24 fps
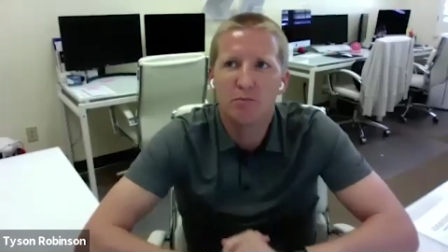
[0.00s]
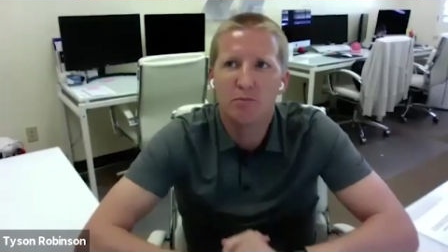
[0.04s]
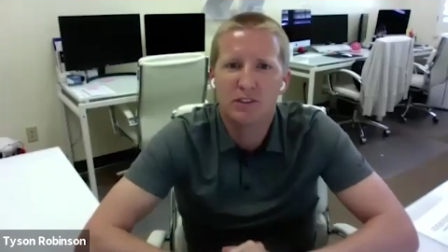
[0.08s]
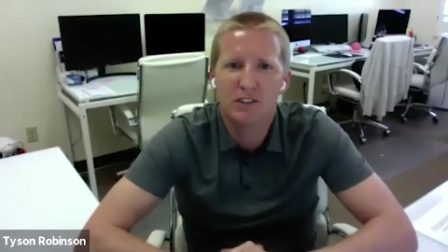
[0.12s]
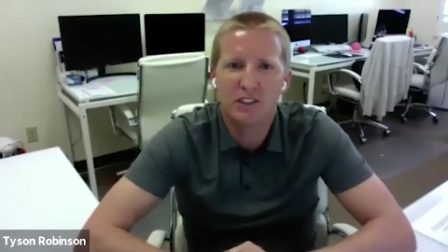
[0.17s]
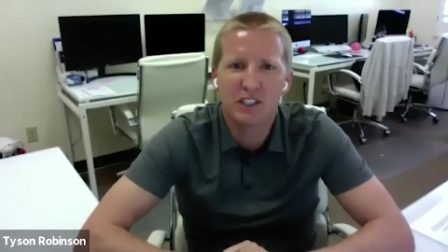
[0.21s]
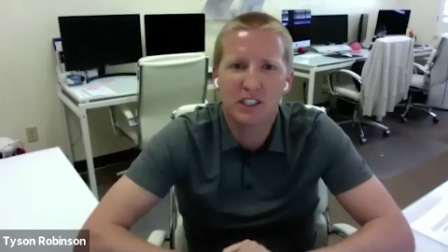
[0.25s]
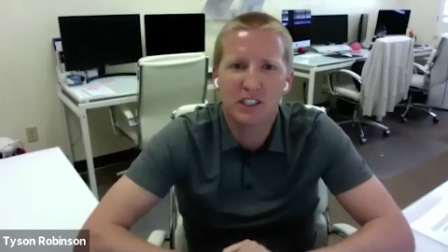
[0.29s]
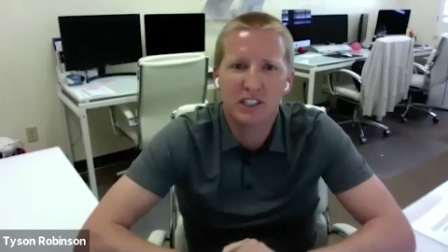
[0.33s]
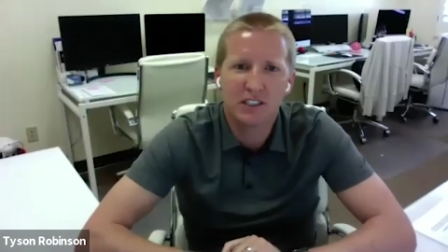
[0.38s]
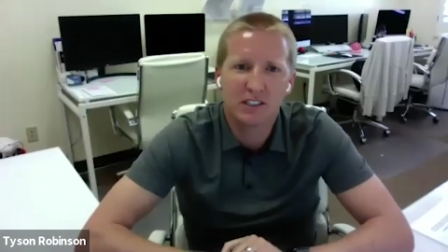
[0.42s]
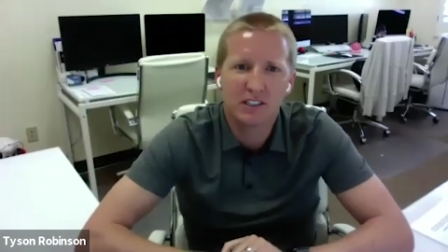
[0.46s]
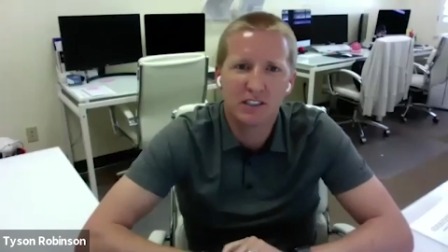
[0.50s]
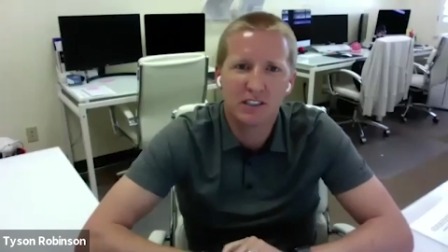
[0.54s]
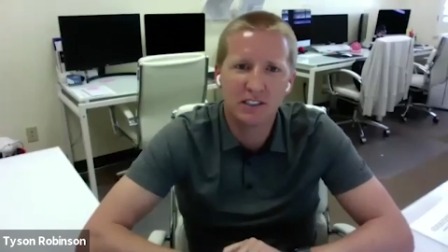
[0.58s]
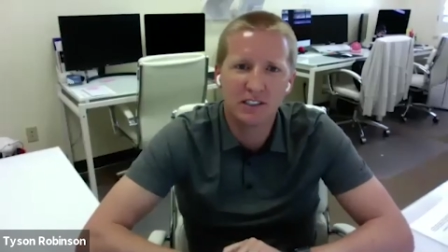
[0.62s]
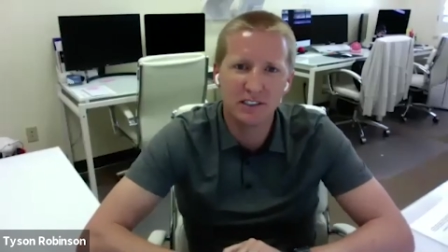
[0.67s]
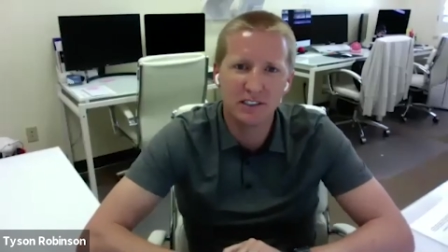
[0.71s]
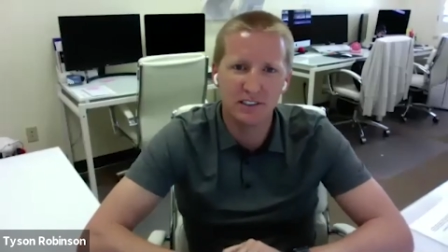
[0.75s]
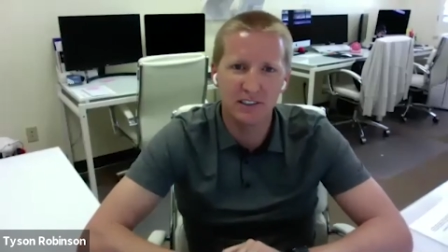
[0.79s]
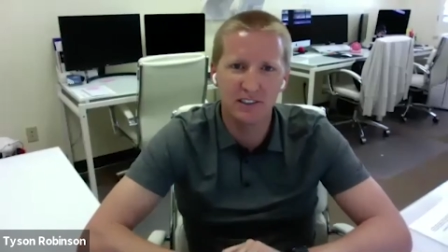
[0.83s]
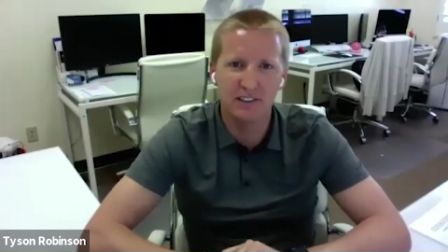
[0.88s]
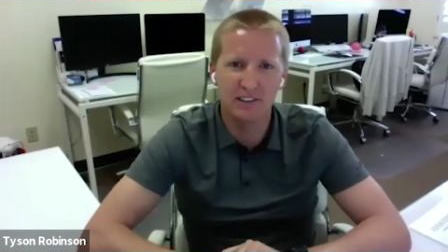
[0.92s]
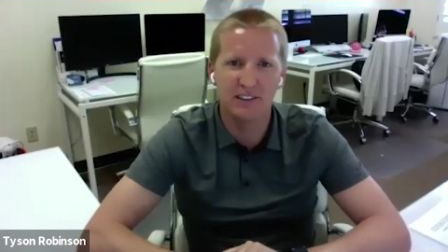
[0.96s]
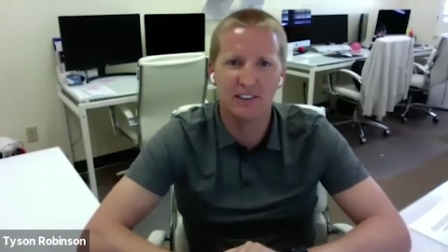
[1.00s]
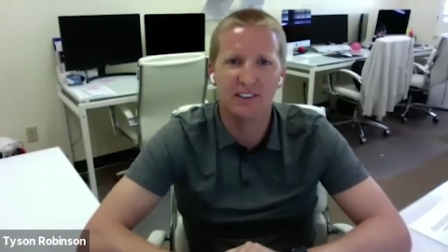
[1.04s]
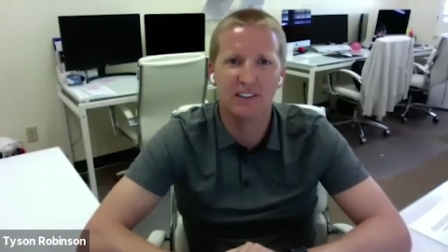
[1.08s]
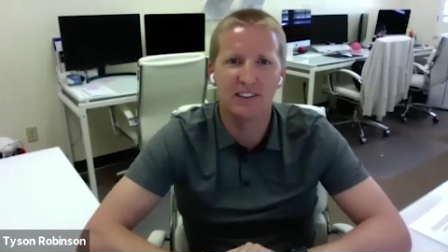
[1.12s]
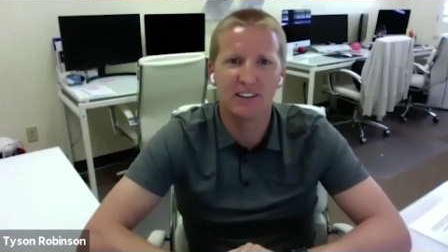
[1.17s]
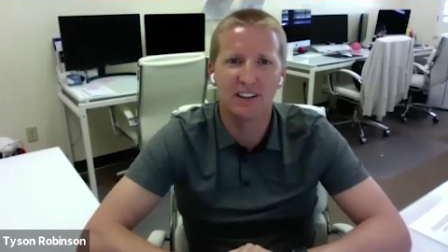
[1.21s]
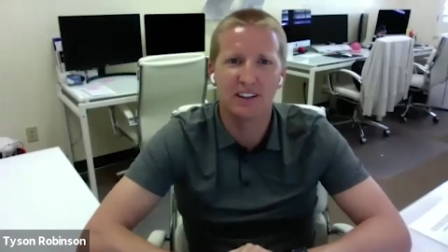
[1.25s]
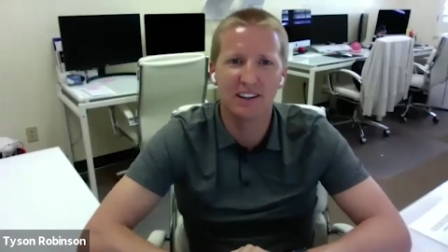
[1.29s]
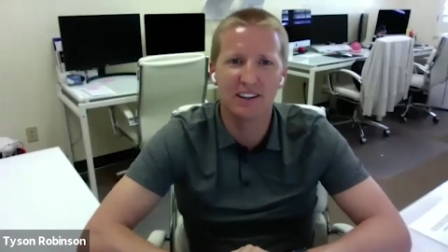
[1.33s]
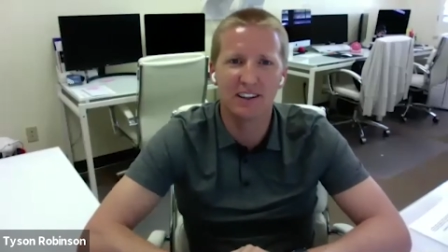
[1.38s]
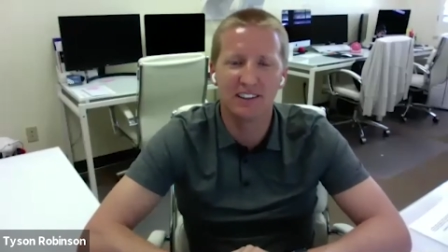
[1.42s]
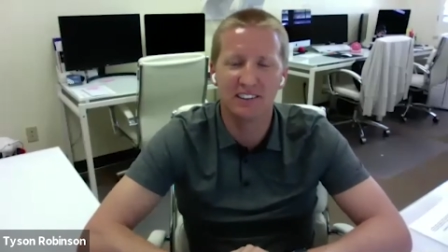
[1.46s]
Geez.
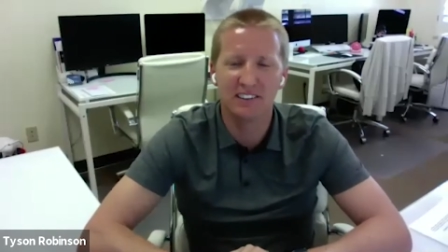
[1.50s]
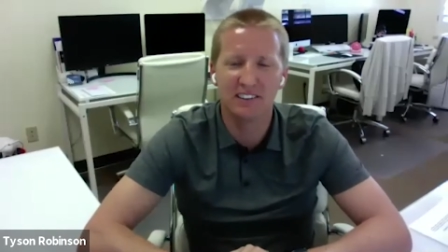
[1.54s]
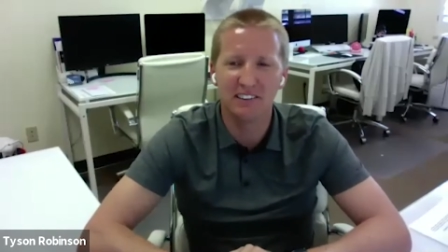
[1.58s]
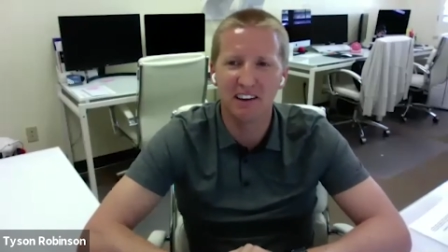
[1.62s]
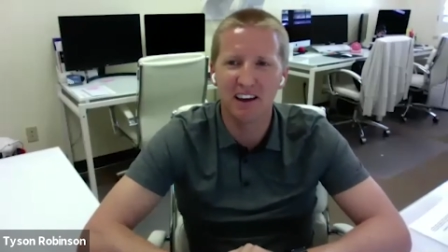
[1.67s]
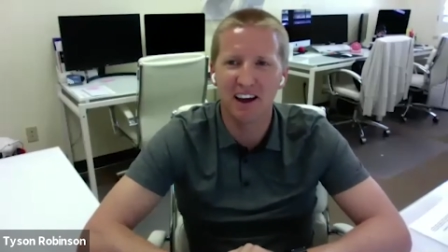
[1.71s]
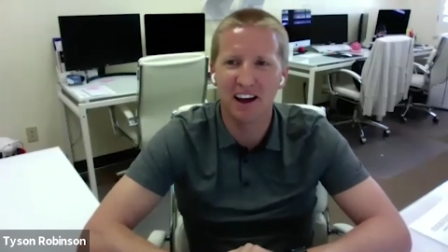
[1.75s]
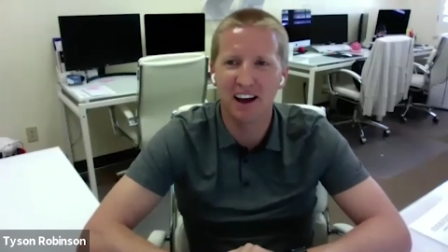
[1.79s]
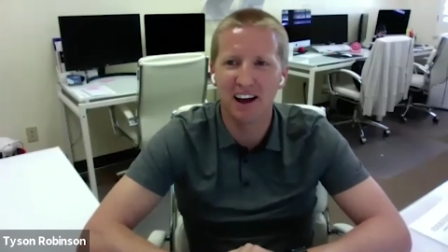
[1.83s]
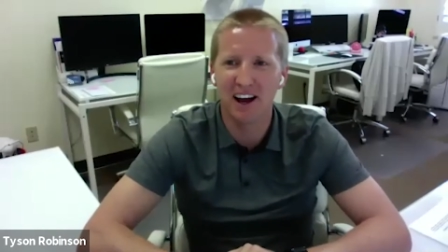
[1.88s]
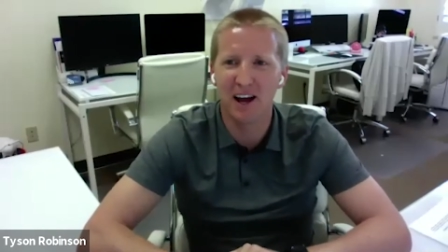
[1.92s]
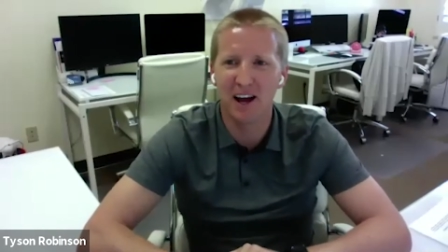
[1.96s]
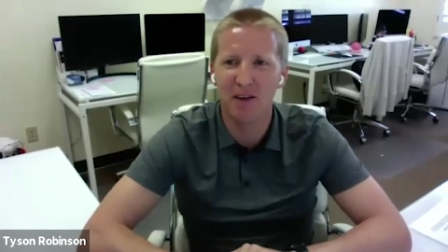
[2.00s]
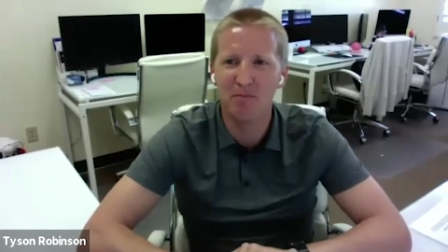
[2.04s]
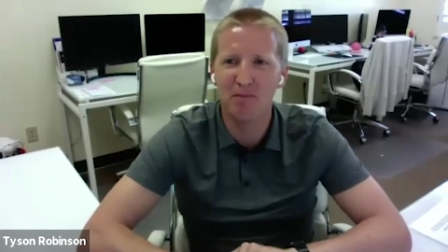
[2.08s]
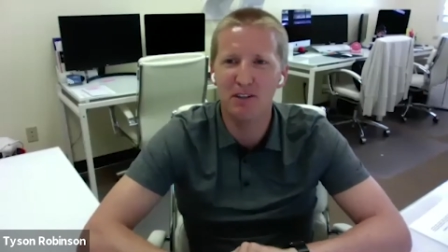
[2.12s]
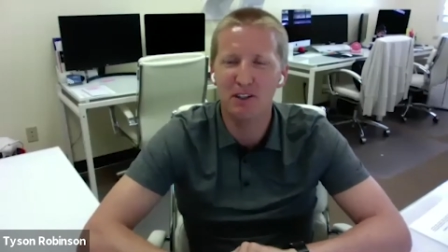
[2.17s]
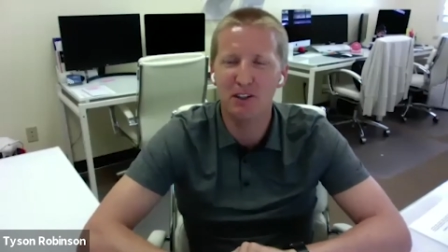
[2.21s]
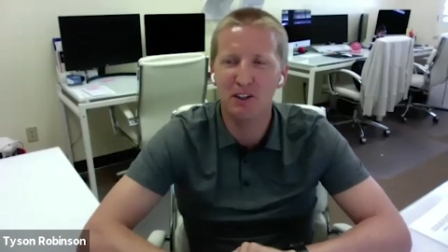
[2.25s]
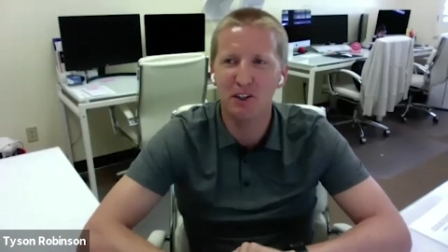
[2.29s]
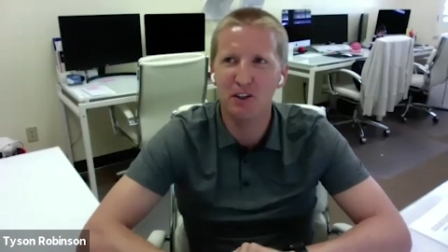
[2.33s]
Yeah, I'm